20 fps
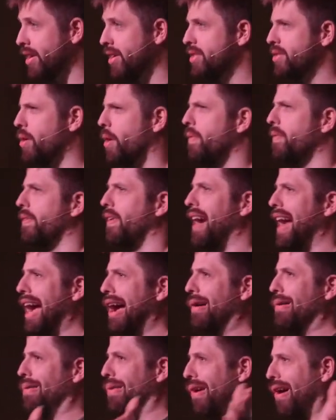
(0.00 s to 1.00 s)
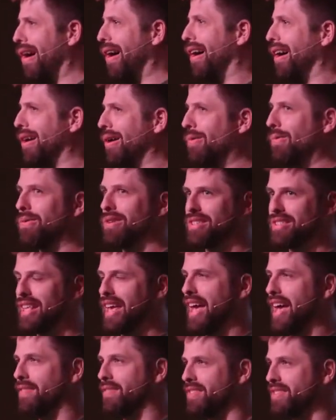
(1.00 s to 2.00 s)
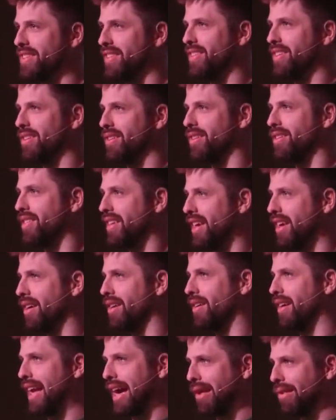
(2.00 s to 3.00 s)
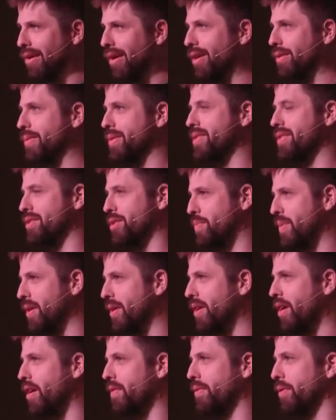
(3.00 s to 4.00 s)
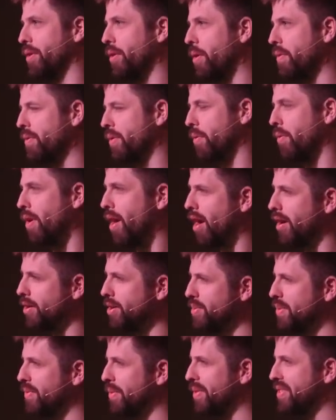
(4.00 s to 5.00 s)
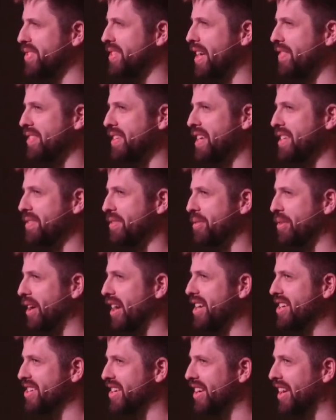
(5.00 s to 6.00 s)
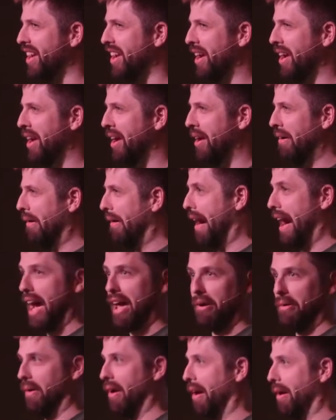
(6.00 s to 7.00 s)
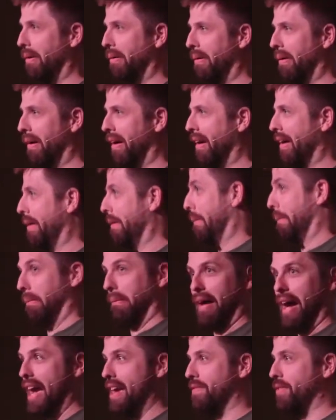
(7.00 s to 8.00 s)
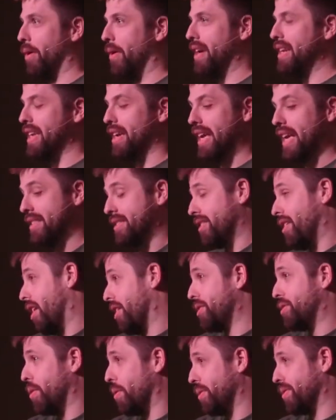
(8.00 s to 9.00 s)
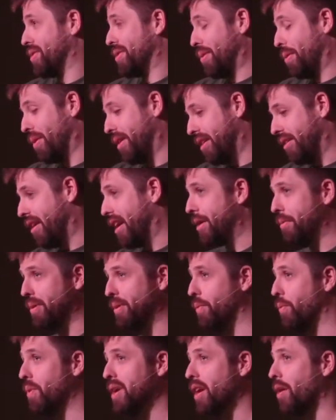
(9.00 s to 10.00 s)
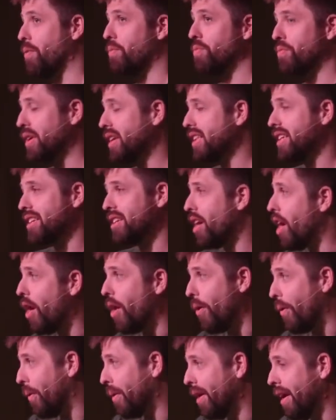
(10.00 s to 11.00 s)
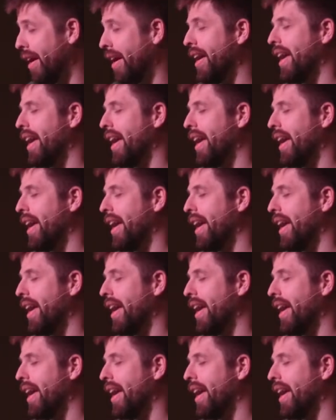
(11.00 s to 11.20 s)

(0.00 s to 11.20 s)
So for how long was the heavens and the earth here, and how long was the Spirit hovering over the waters before the 7 days of creation? I don't know. I have no idea. It's an untold story, right? We don't really know.